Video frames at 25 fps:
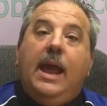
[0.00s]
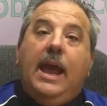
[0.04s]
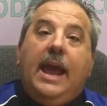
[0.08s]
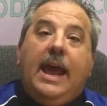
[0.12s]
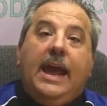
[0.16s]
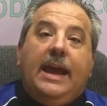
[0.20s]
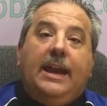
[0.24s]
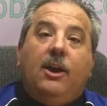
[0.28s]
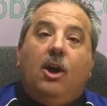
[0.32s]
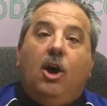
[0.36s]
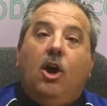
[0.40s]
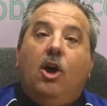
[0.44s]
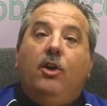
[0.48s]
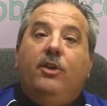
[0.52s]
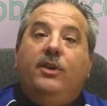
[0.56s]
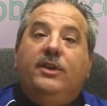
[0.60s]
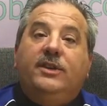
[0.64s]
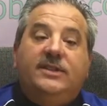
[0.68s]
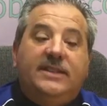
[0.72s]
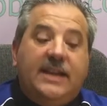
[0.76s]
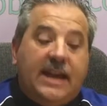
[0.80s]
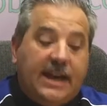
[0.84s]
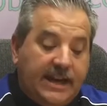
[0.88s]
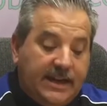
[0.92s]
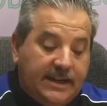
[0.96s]
and all the
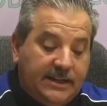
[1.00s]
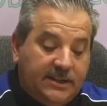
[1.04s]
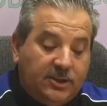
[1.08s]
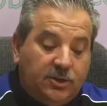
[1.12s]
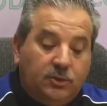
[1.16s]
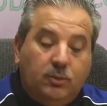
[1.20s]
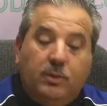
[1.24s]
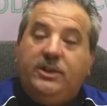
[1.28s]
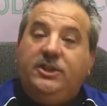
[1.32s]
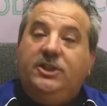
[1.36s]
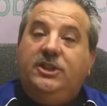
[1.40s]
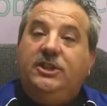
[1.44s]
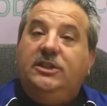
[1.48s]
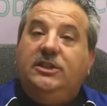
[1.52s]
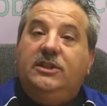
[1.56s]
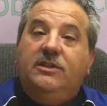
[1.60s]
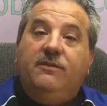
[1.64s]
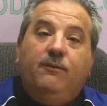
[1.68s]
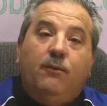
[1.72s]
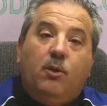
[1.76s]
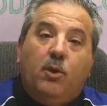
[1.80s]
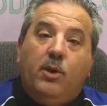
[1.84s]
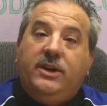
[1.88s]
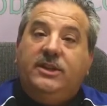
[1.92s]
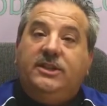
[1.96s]
settings, switches, and
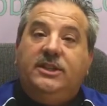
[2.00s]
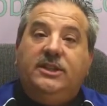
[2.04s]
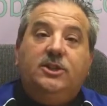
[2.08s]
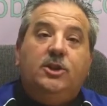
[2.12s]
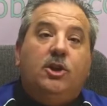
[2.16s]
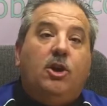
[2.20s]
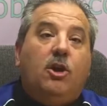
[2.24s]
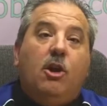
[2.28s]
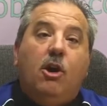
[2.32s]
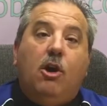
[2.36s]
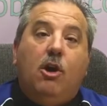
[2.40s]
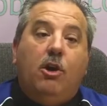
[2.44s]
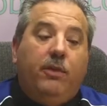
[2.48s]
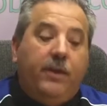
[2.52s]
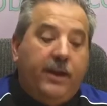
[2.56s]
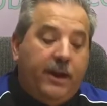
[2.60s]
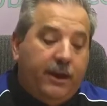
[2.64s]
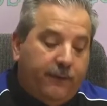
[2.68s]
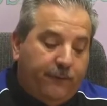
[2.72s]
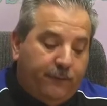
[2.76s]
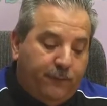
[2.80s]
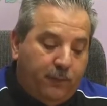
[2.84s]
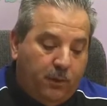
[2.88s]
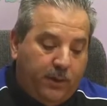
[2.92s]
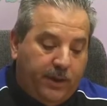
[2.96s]
voices are all
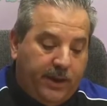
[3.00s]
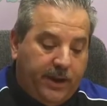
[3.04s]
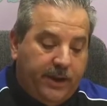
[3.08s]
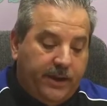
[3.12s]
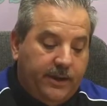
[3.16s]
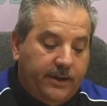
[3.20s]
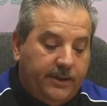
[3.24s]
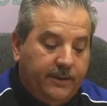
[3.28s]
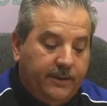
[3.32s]
there for you.